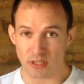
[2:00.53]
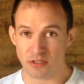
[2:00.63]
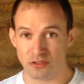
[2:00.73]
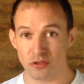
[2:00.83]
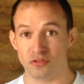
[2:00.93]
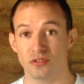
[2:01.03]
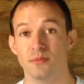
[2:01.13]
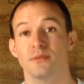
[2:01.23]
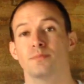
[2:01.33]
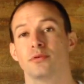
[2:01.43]
So some
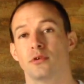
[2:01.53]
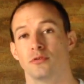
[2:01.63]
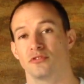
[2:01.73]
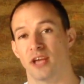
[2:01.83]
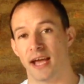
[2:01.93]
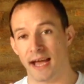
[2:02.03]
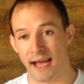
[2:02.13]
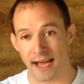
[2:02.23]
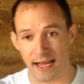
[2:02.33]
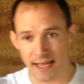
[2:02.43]
of the pros
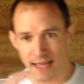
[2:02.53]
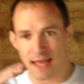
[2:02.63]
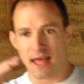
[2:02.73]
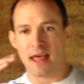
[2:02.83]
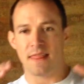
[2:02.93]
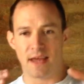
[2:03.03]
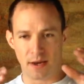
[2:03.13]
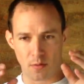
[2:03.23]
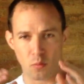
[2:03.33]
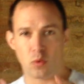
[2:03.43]
are
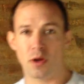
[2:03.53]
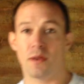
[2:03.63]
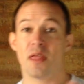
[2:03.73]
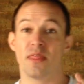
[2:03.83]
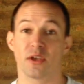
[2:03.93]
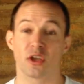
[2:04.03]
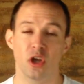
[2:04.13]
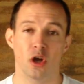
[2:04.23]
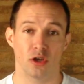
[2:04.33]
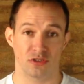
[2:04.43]
that, one, the
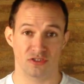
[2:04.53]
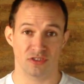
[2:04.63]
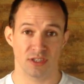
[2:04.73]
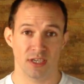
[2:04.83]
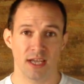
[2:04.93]
cost,